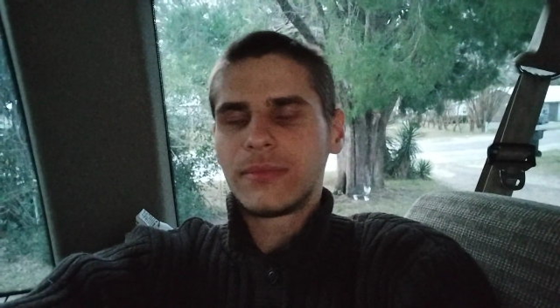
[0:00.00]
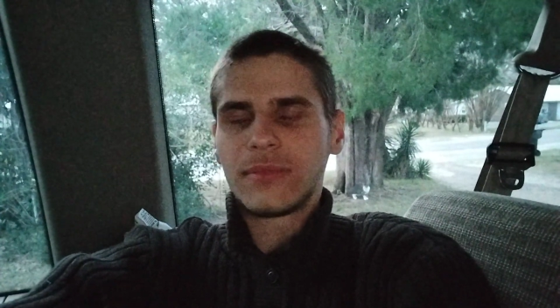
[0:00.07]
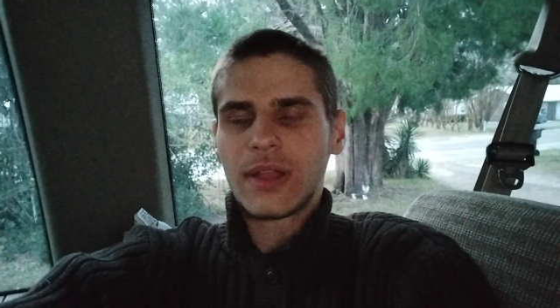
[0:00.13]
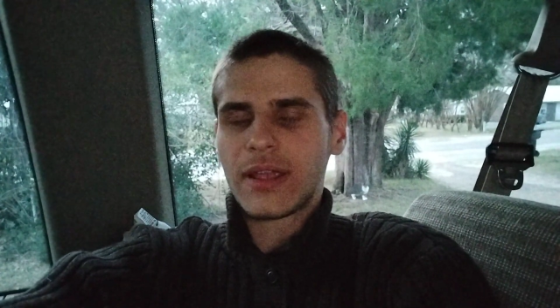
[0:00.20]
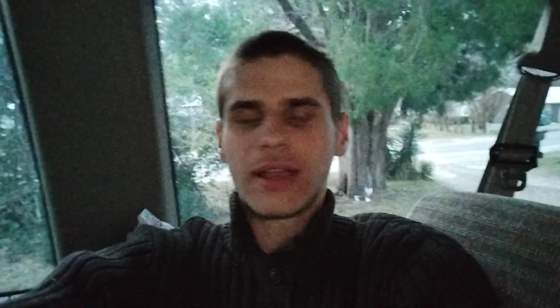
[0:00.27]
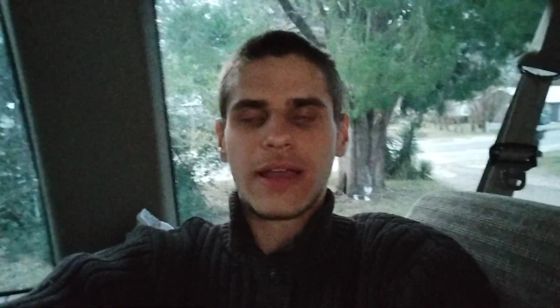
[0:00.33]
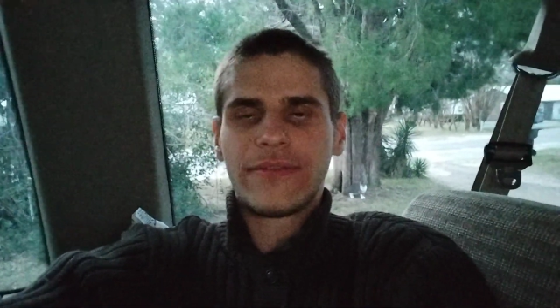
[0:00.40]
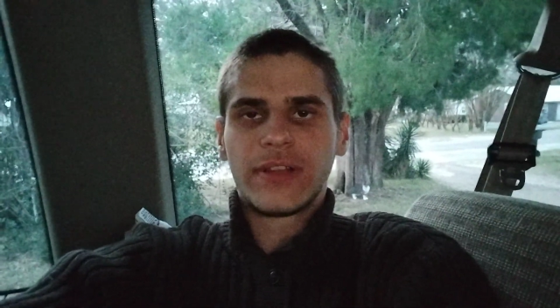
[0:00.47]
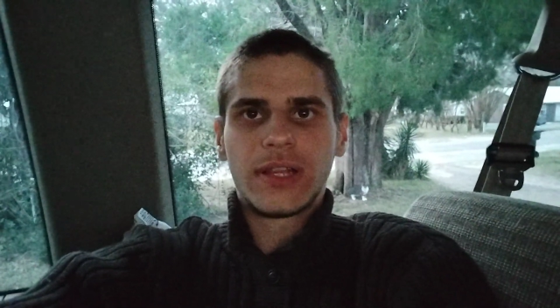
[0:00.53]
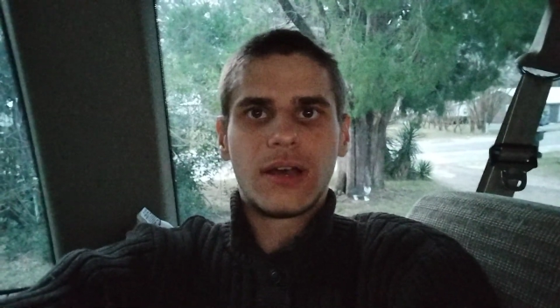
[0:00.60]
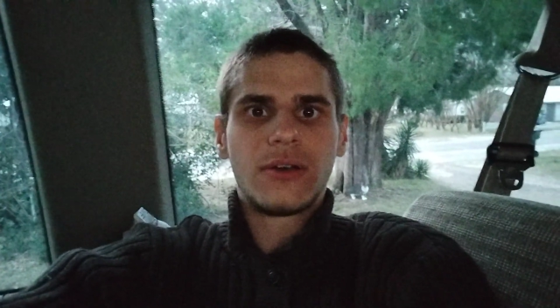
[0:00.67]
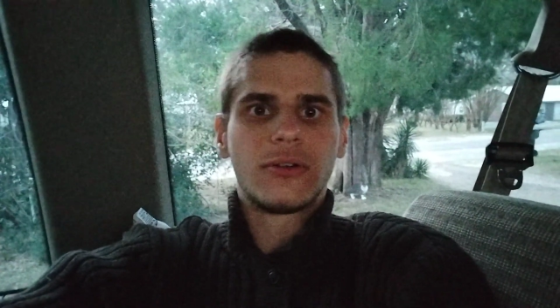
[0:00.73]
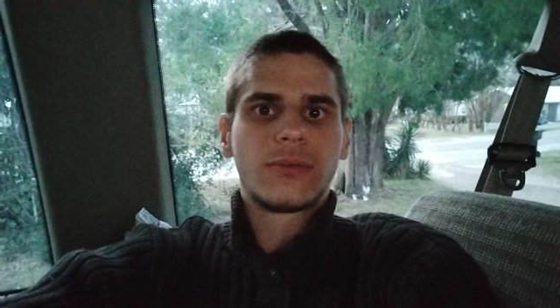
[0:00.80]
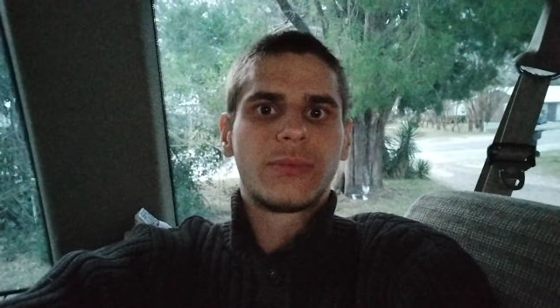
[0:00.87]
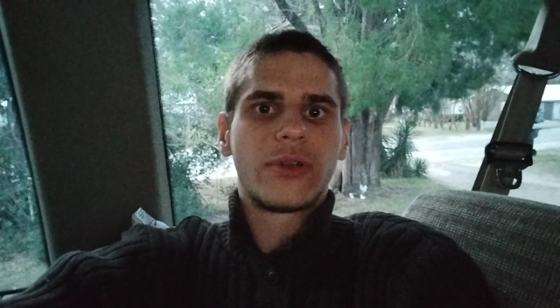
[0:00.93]
like half an
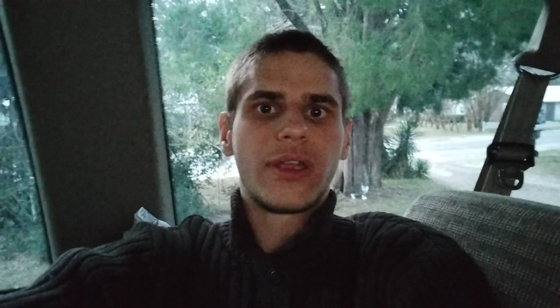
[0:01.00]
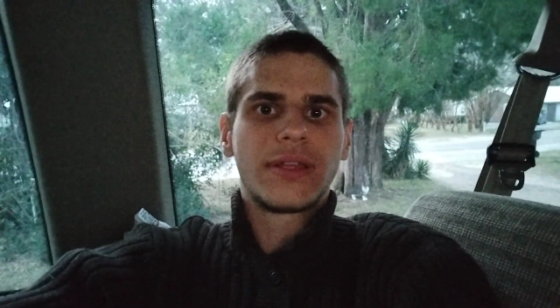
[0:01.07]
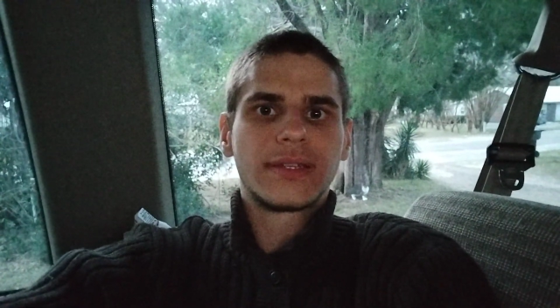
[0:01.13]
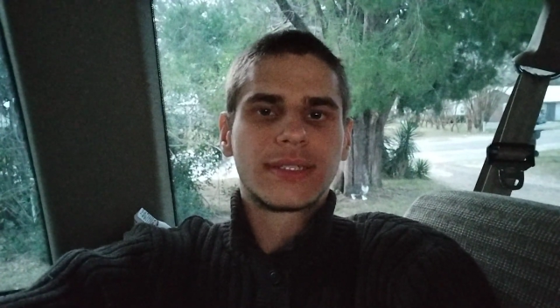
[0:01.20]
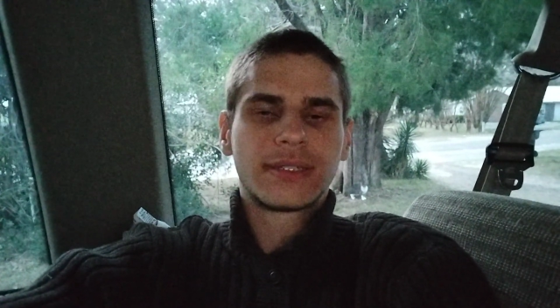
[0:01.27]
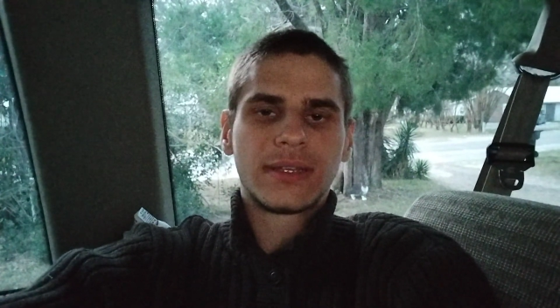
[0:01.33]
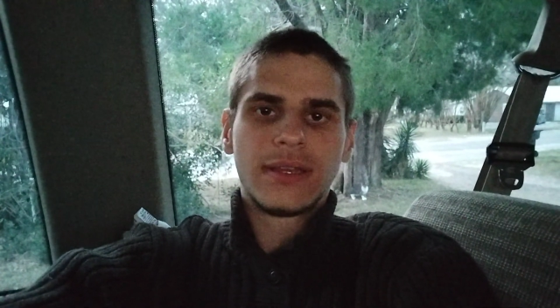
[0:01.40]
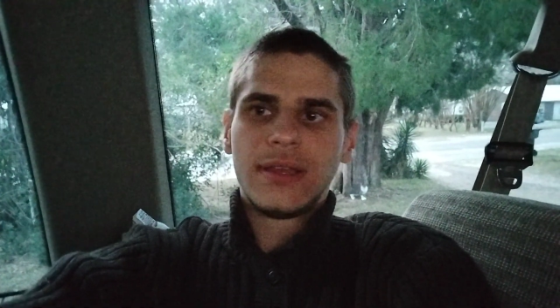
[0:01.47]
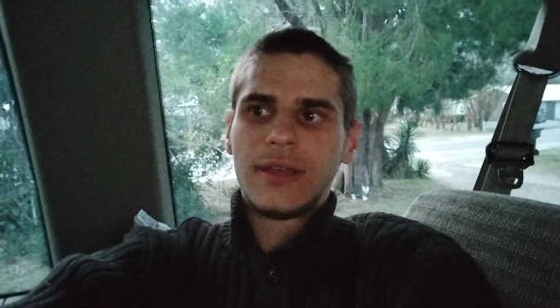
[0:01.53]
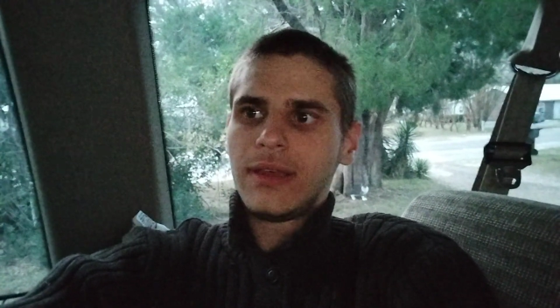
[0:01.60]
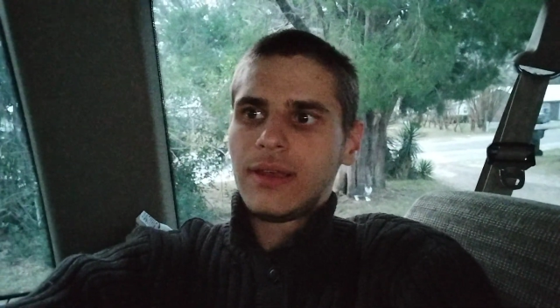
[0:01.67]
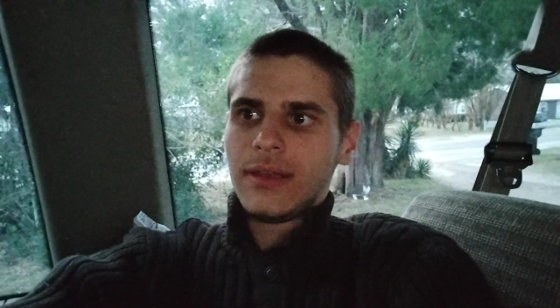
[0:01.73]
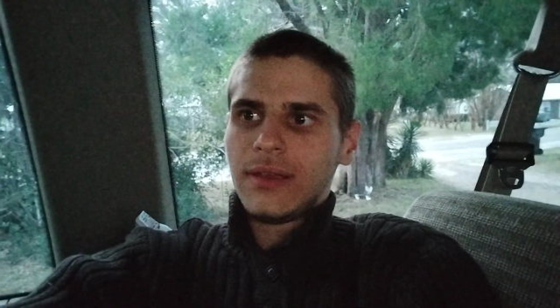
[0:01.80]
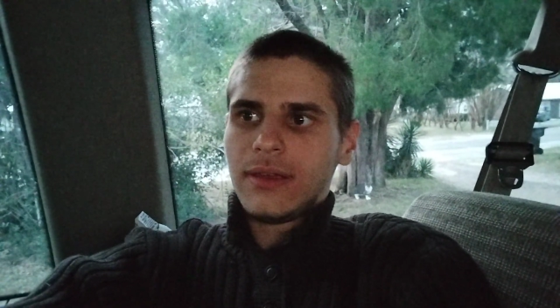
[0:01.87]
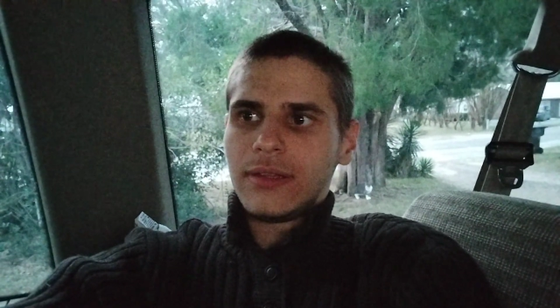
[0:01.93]
hour breaks
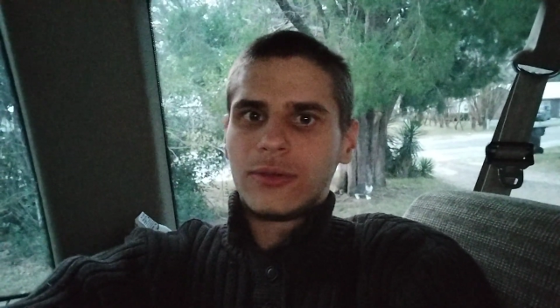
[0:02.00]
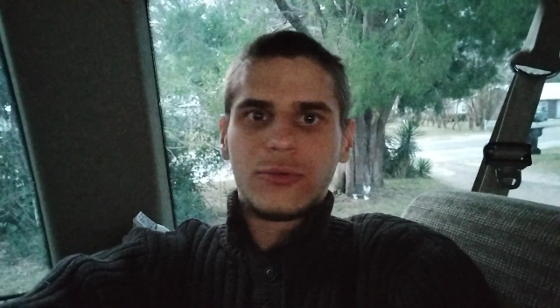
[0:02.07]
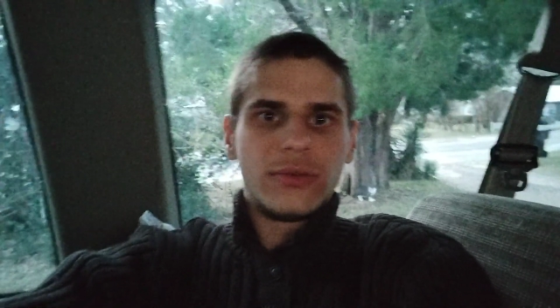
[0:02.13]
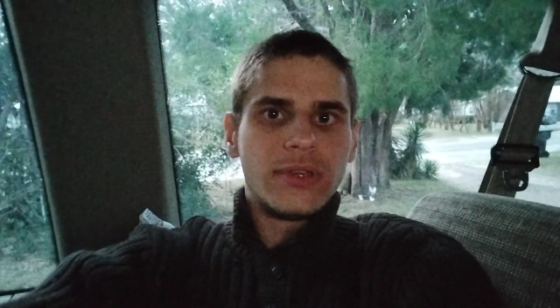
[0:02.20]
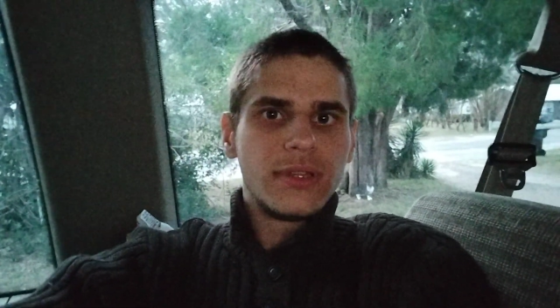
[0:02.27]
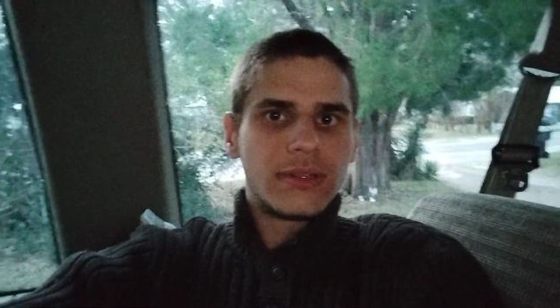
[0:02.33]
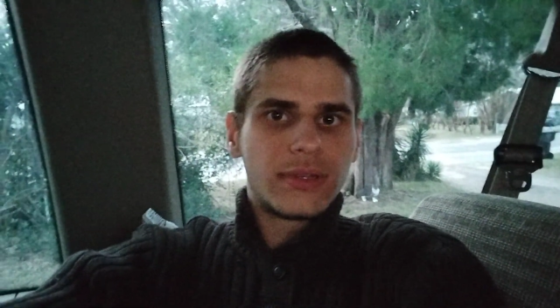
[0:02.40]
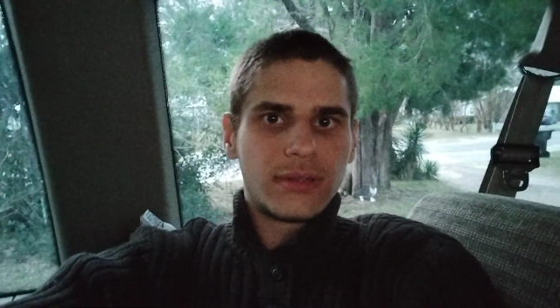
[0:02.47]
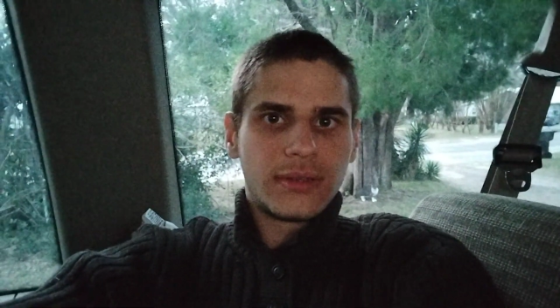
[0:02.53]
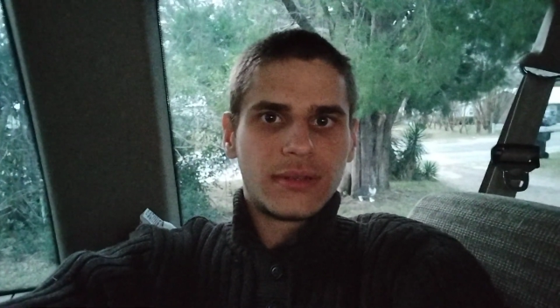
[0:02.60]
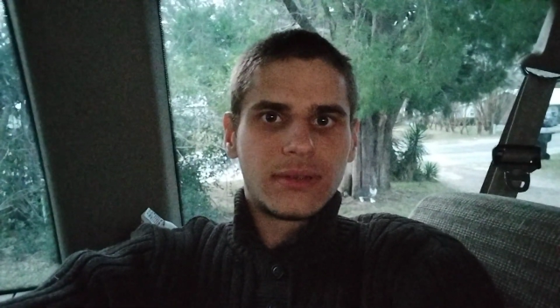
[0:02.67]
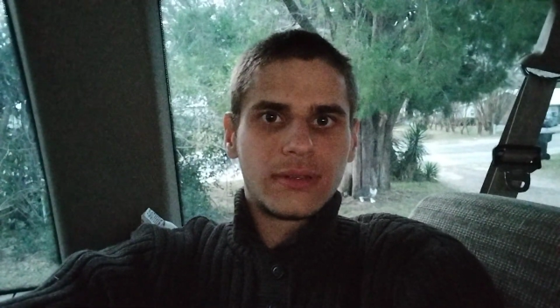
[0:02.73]
to eat.